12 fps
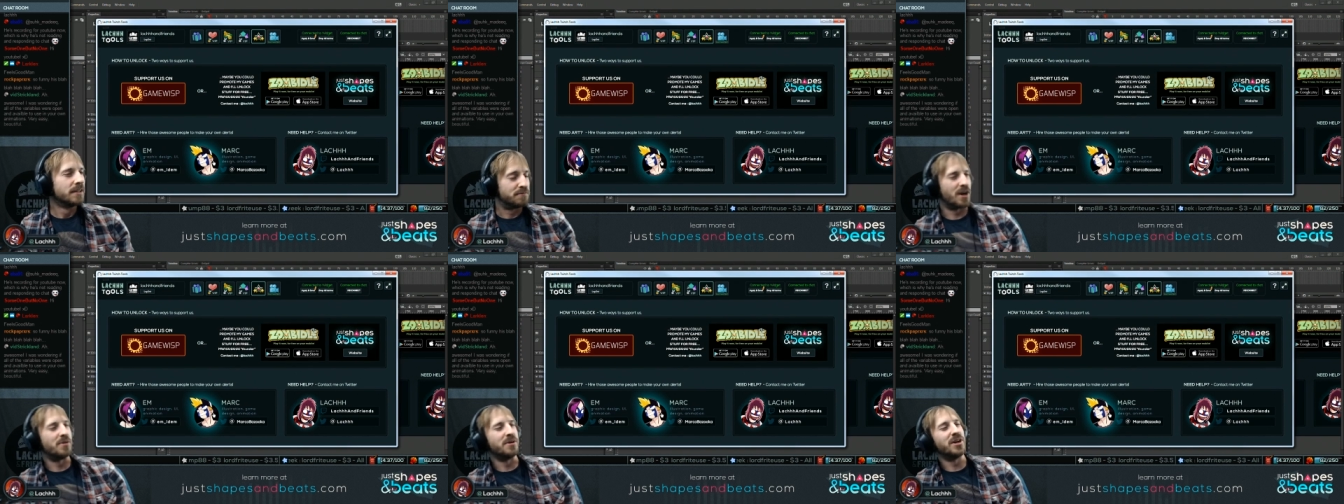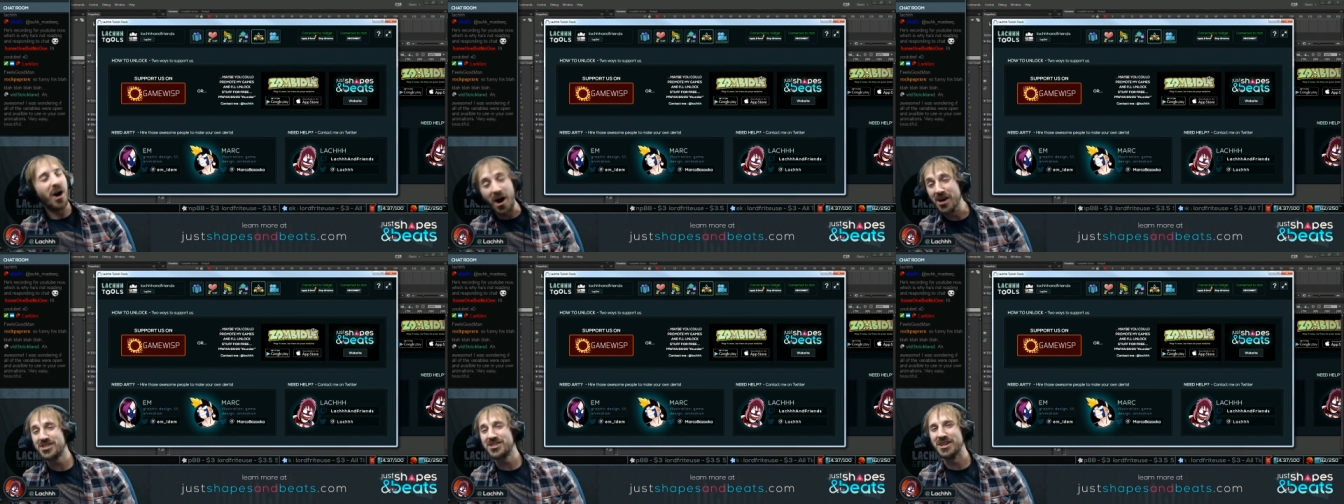Very
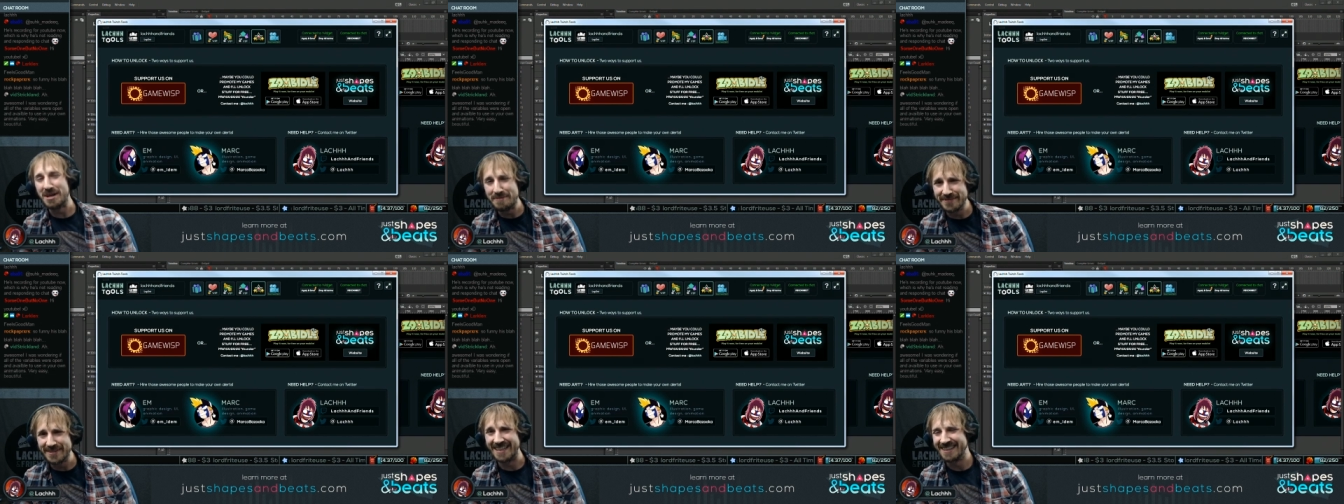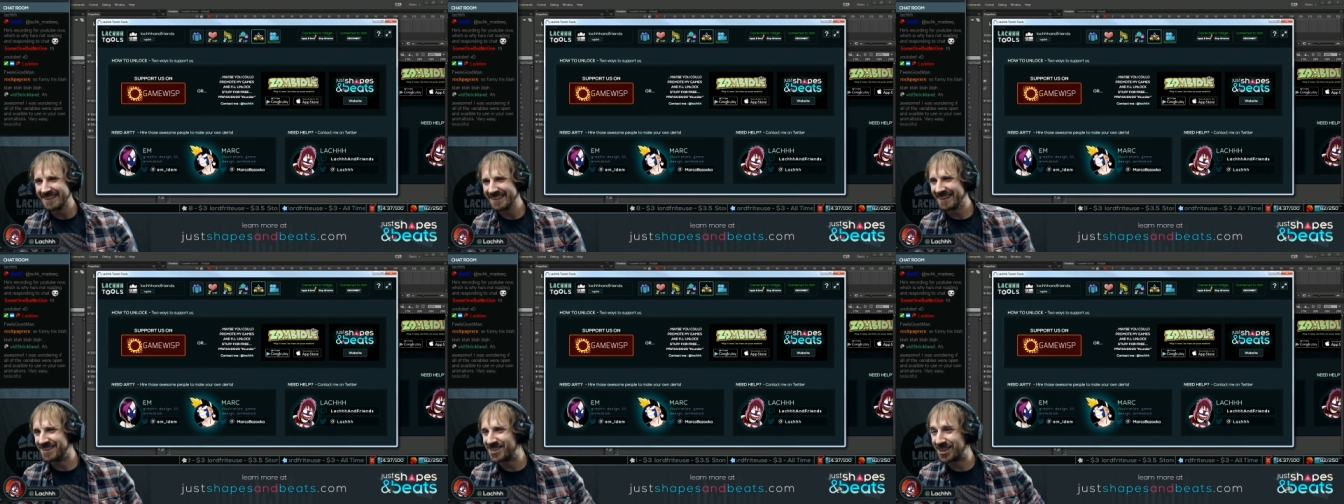awesome
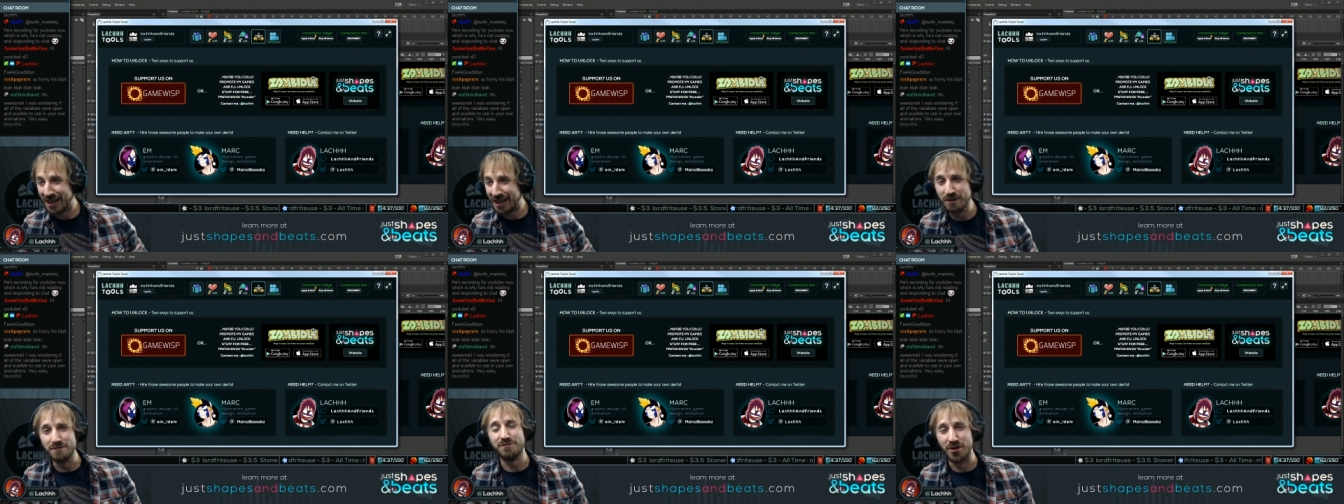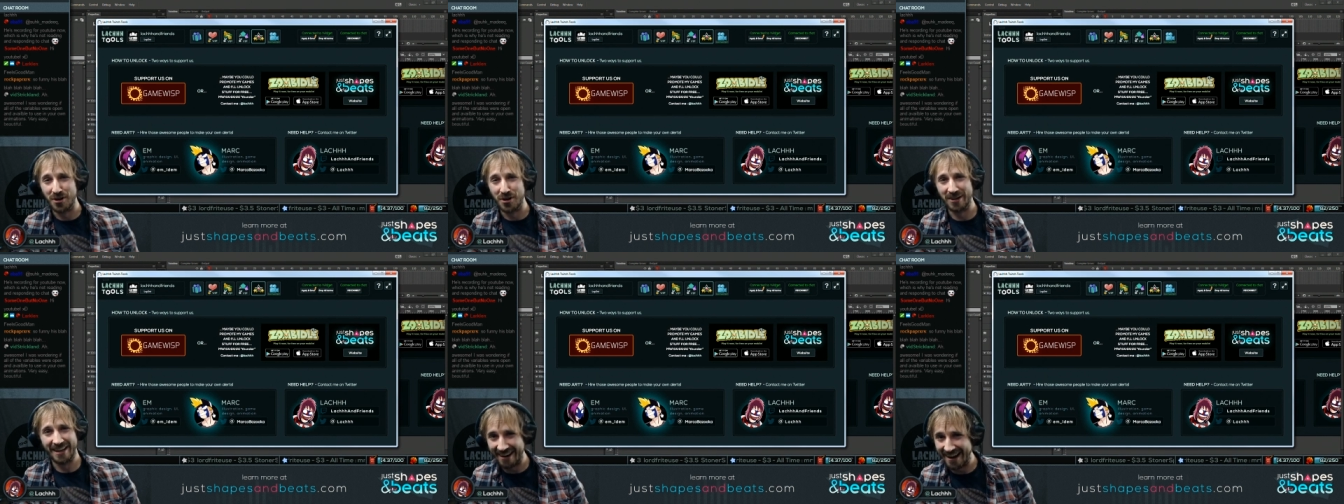and
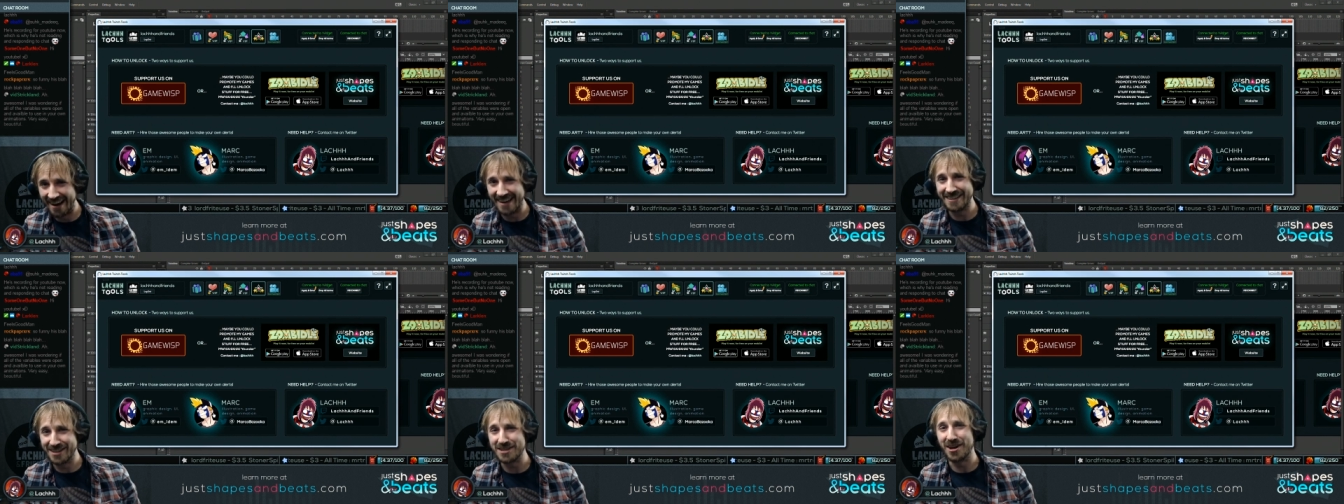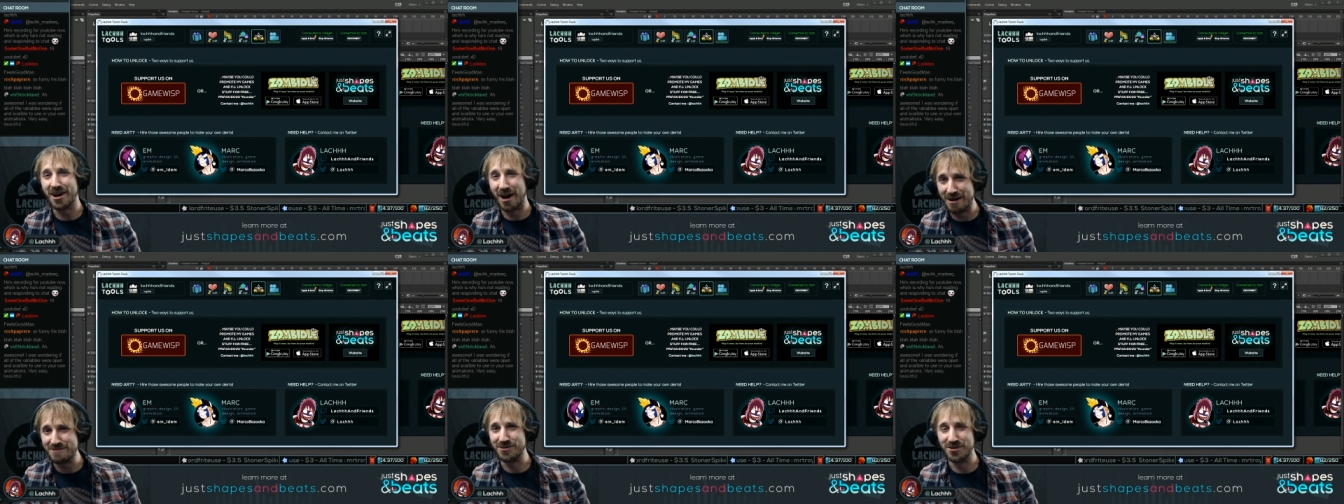skillful. All right, not
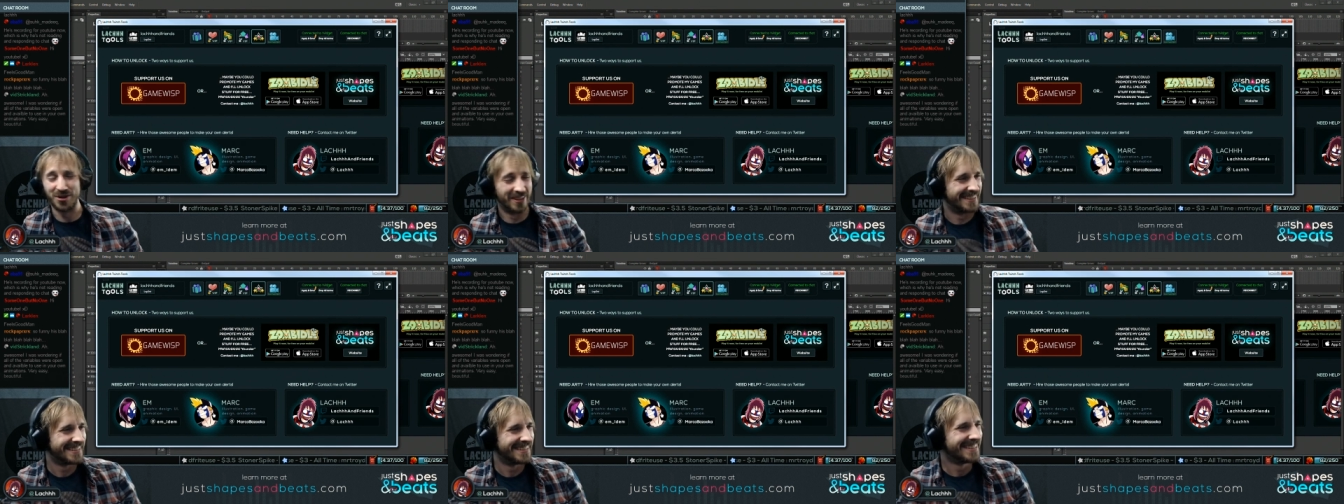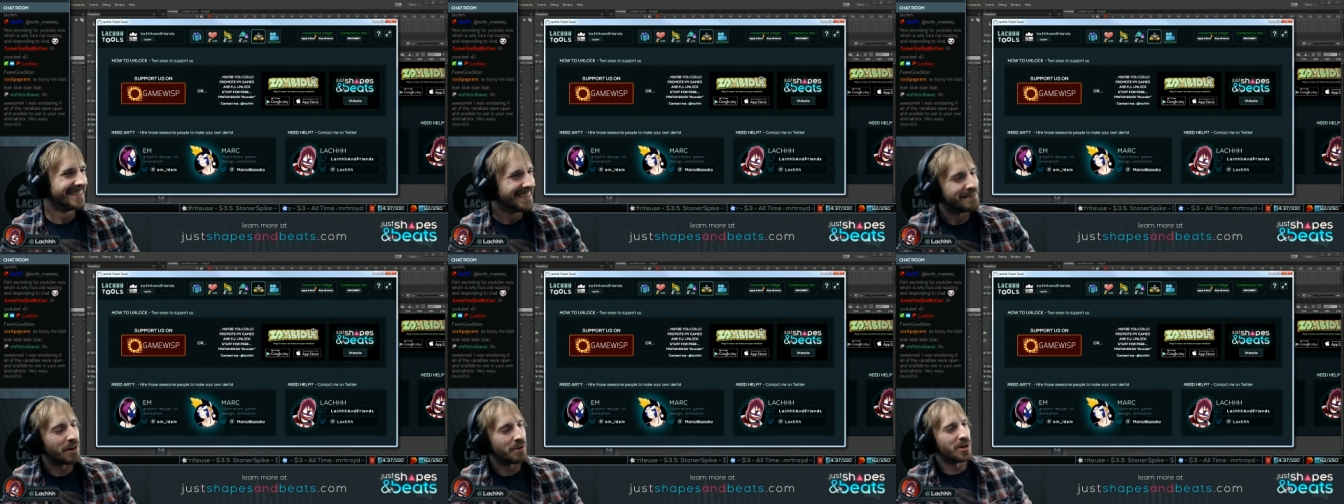awful.
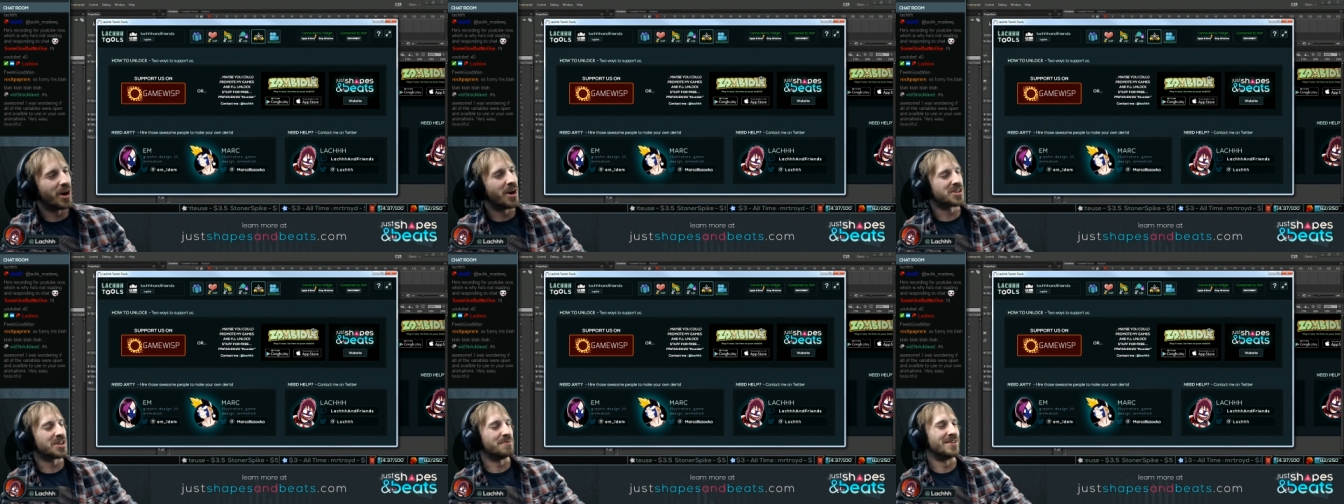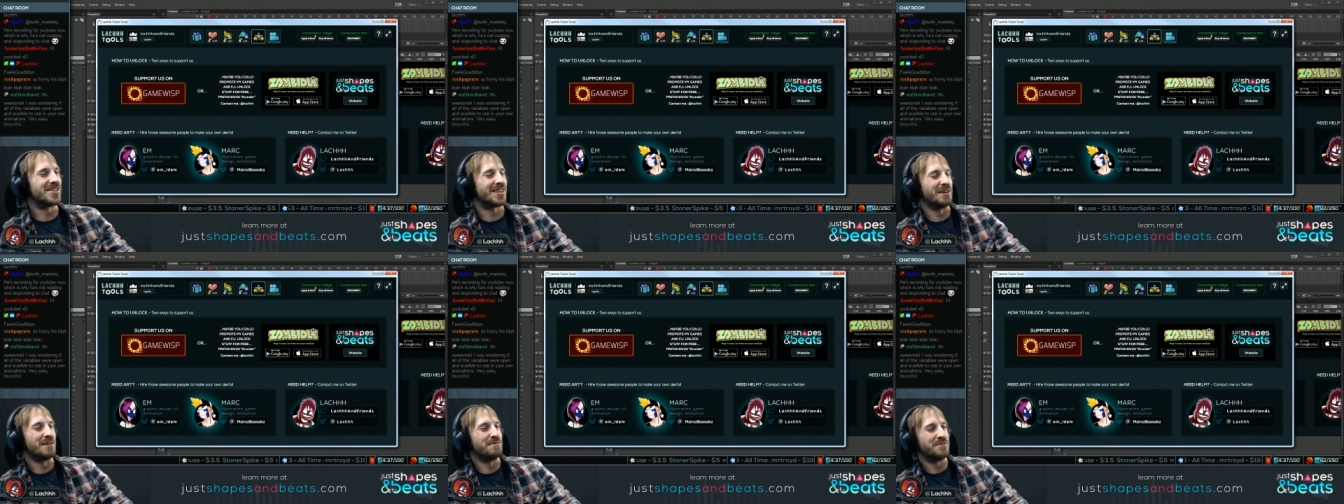Very awesome and
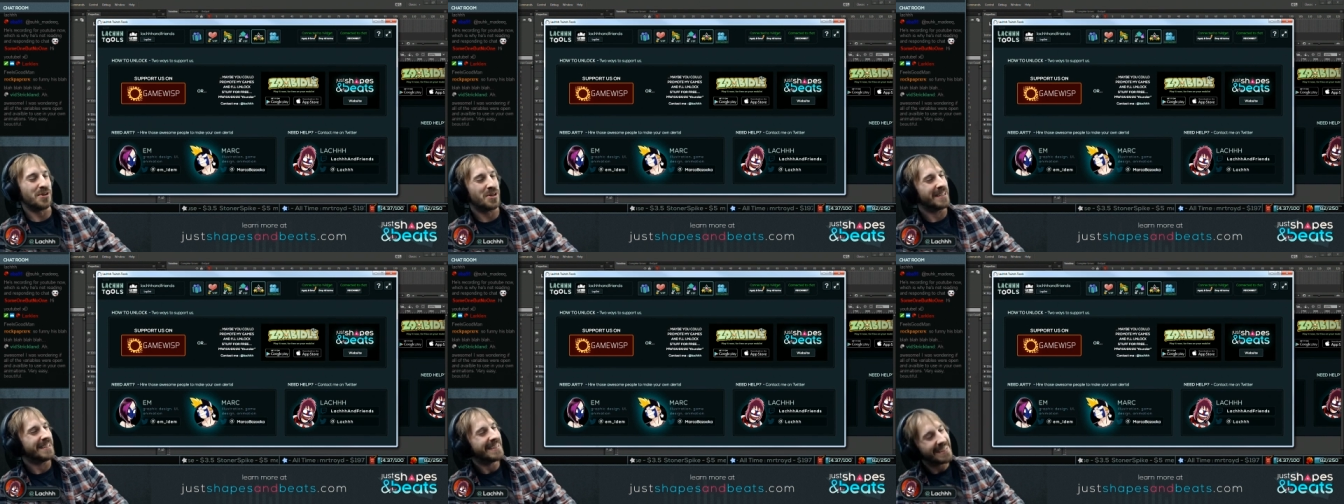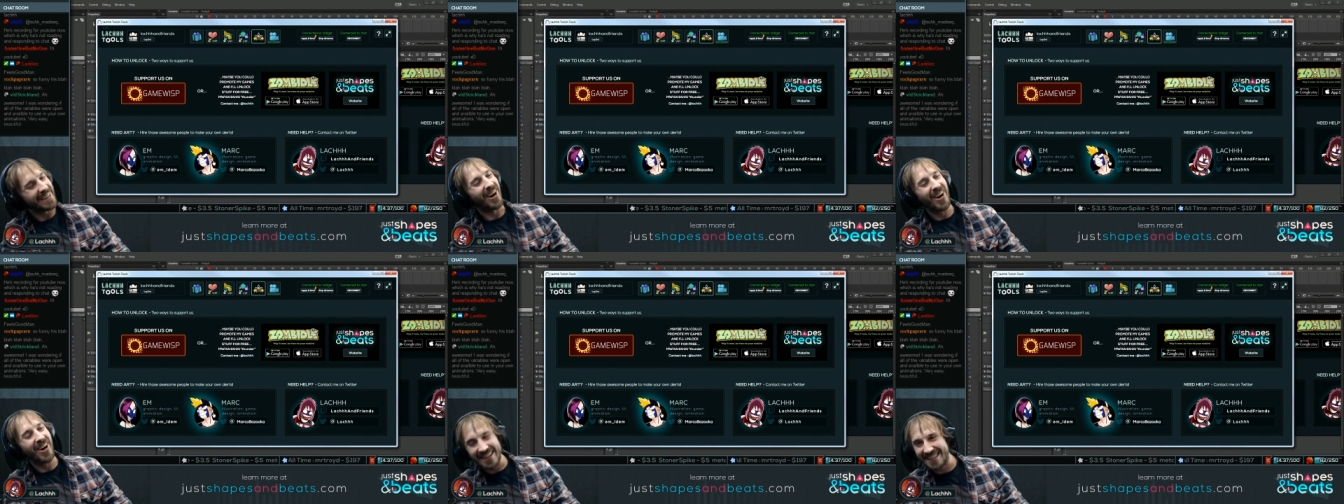skillful
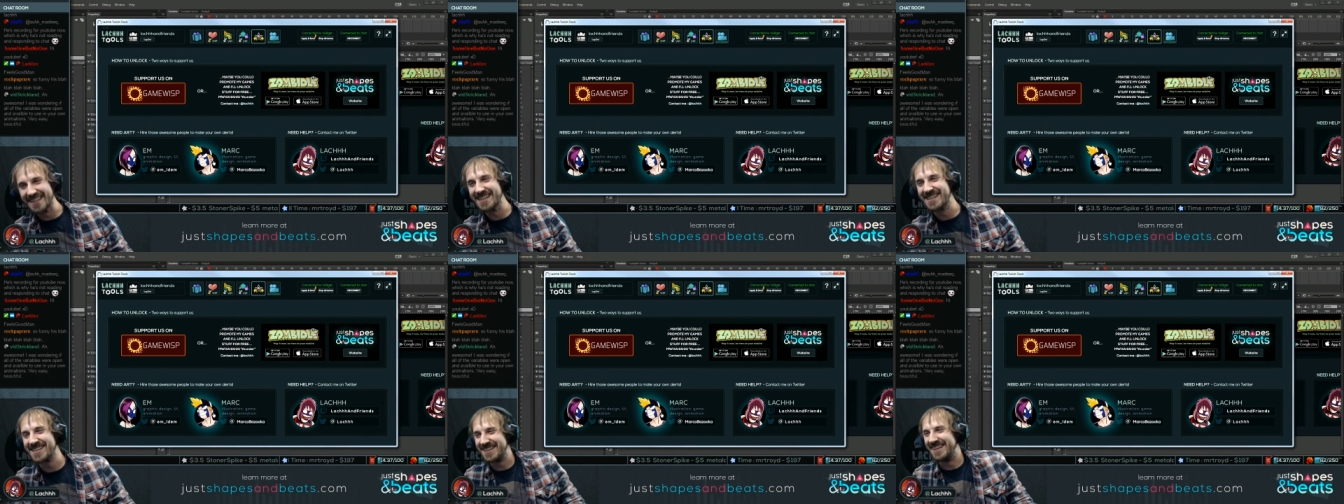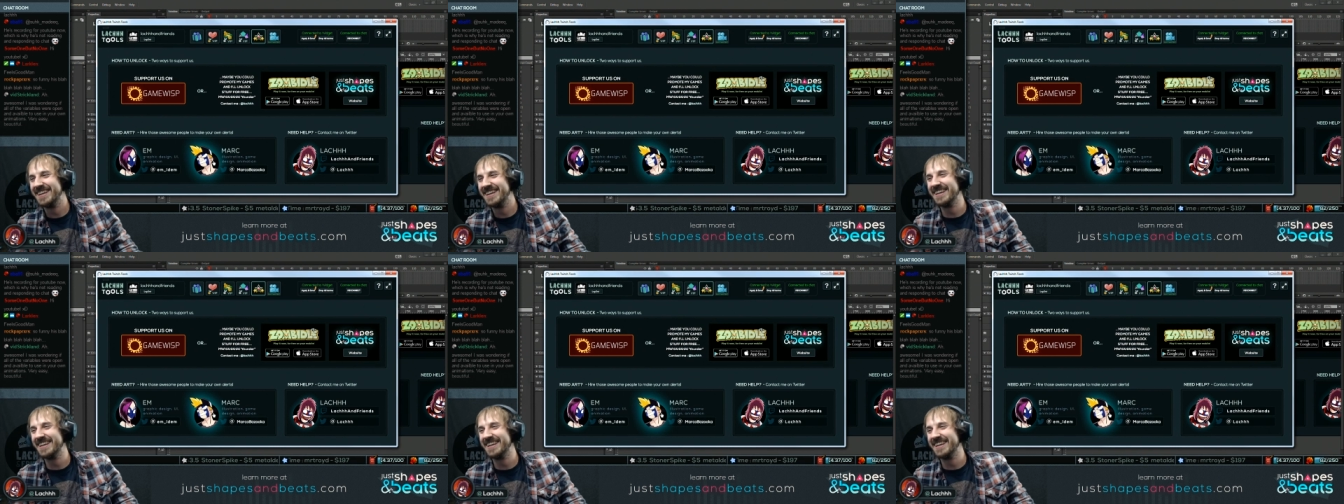artists,